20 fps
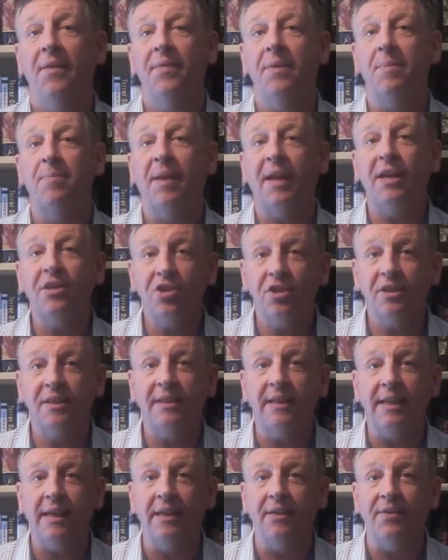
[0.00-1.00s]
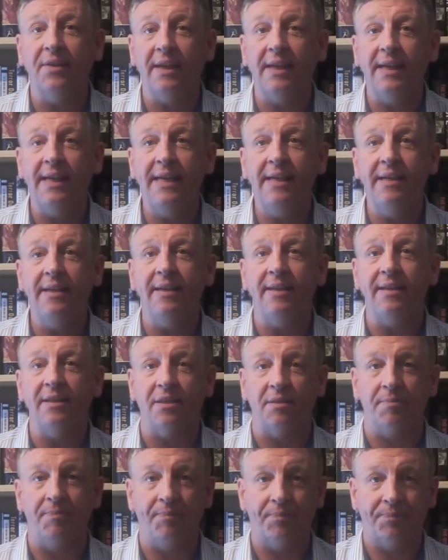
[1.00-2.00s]
the pleasure seeking, the
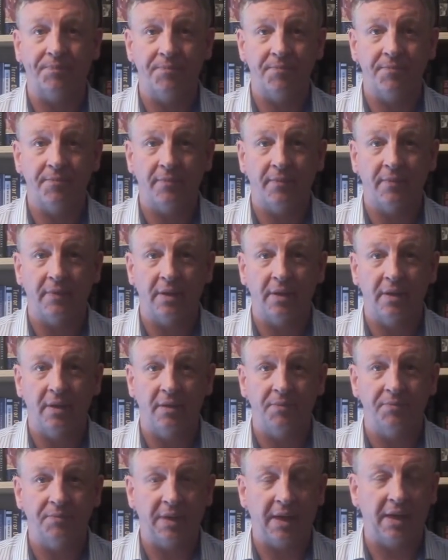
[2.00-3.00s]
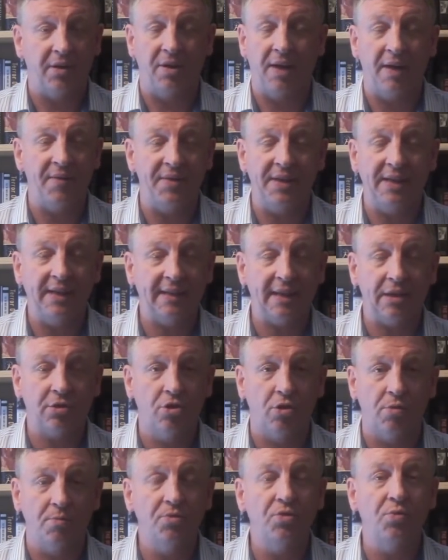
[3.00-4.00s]
hedonism and everything that
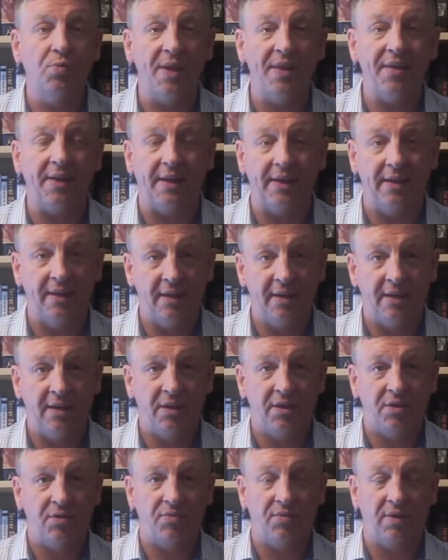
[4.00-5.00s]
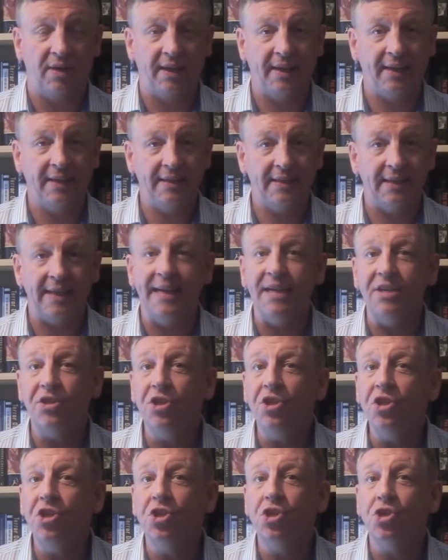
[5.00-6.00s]
comes with it, right,
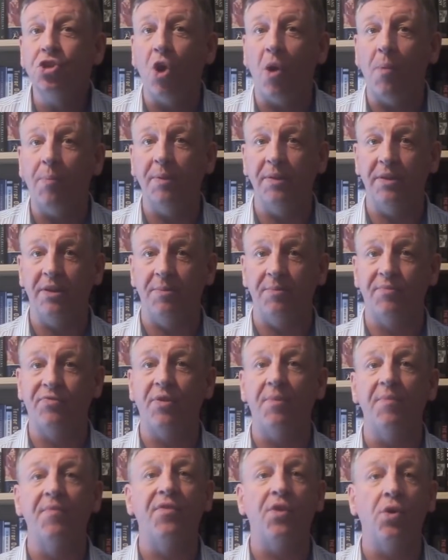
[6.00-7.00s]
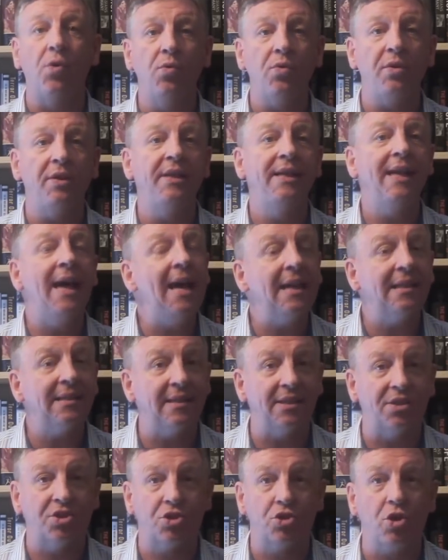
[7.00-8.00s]
isn't stopping them from voting.
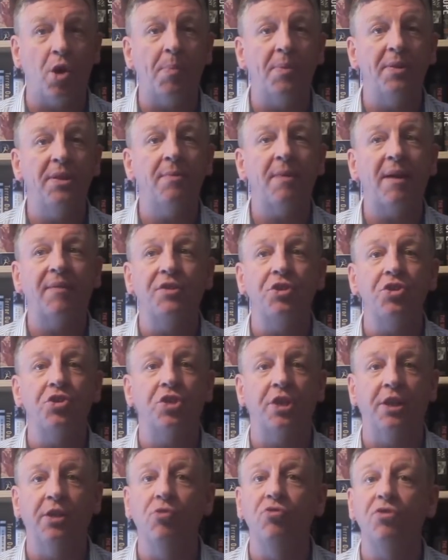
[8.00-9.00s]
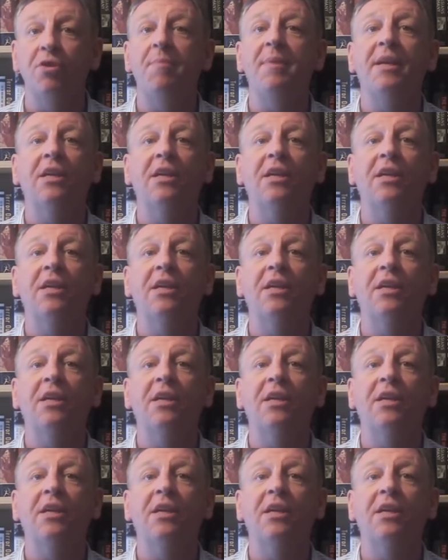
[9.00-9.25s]
Yes, it's stopping them having children,